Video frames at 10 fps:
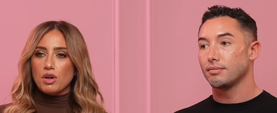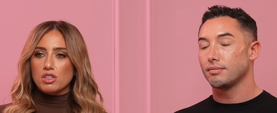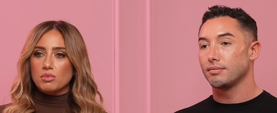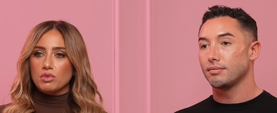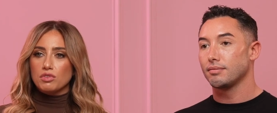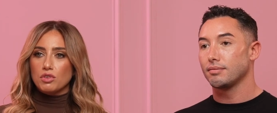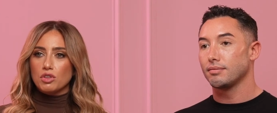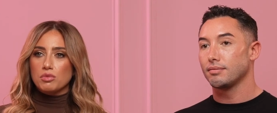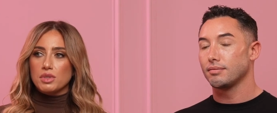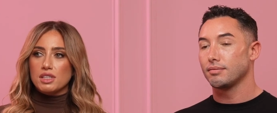Speaker 1: possible for
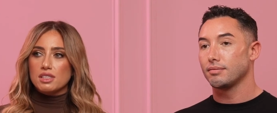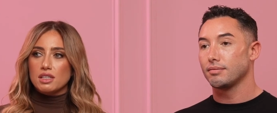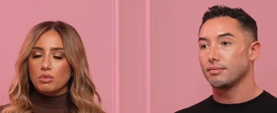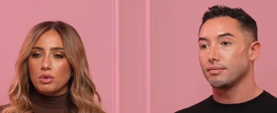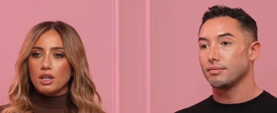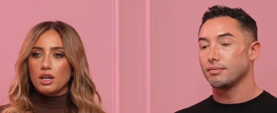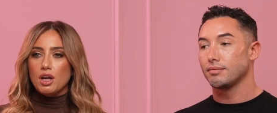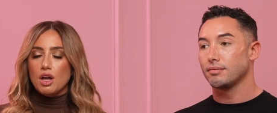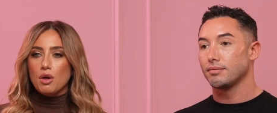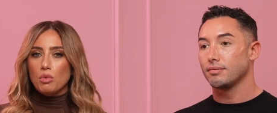them, but I still want
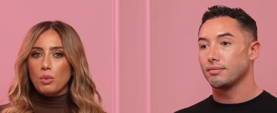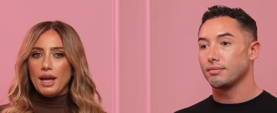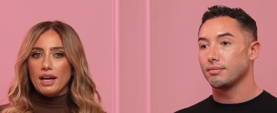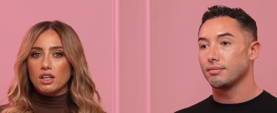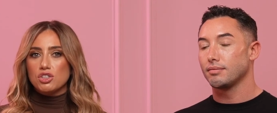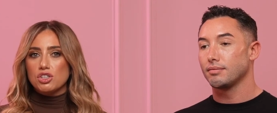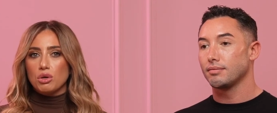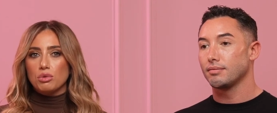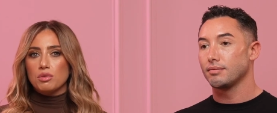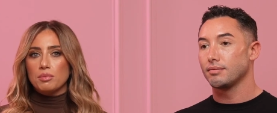to work and show
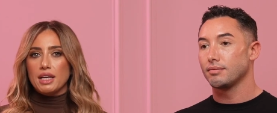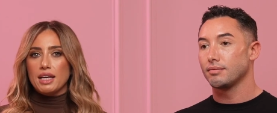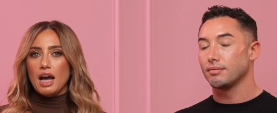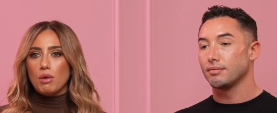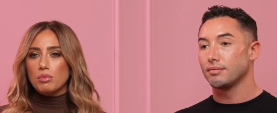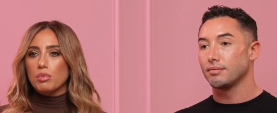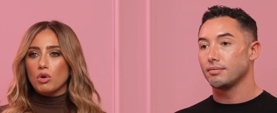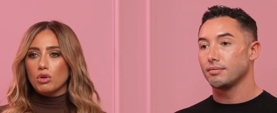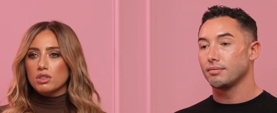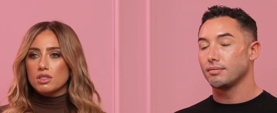them like how
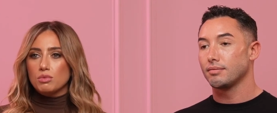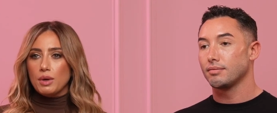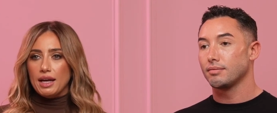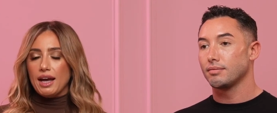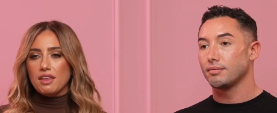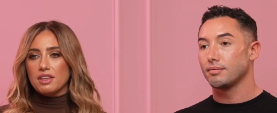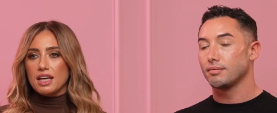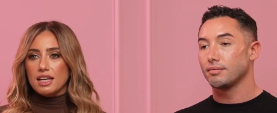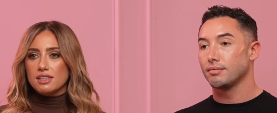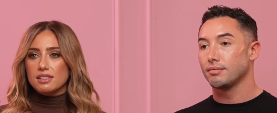important work
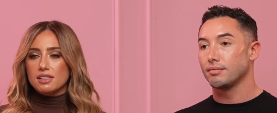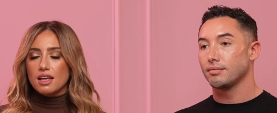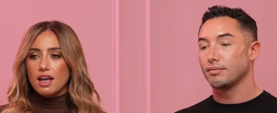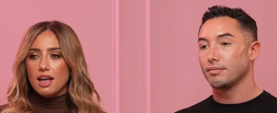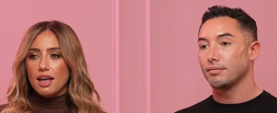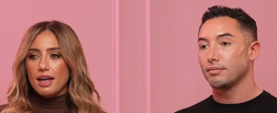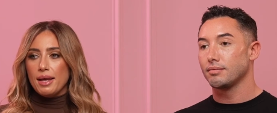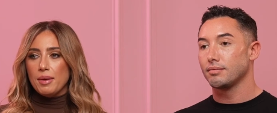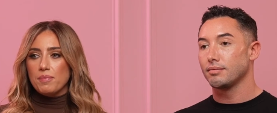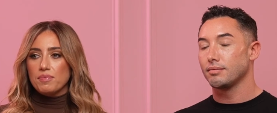ethic is.
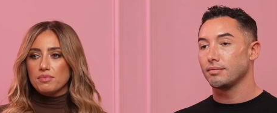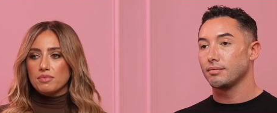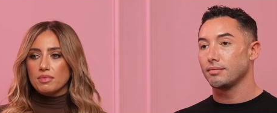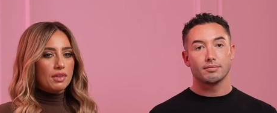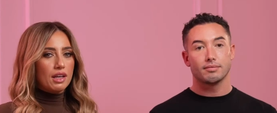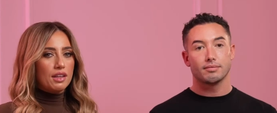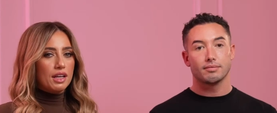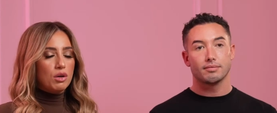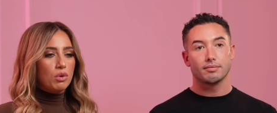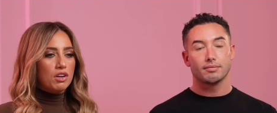Um, I
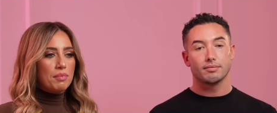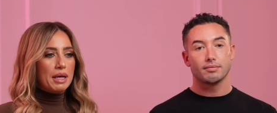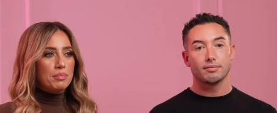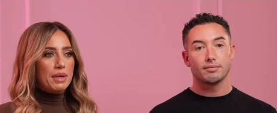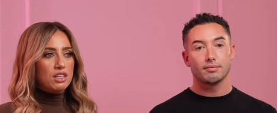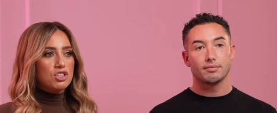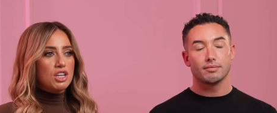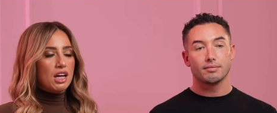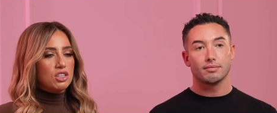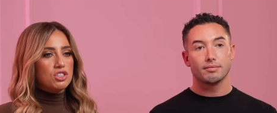think one of my biggest
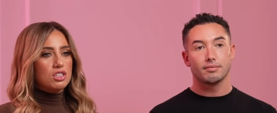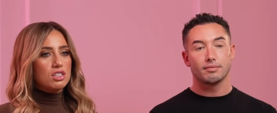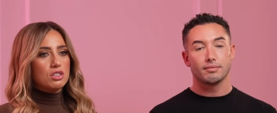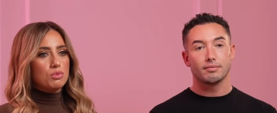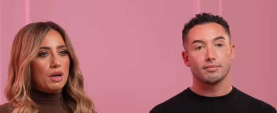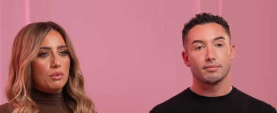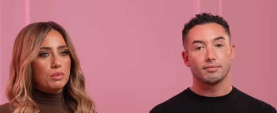challenges is when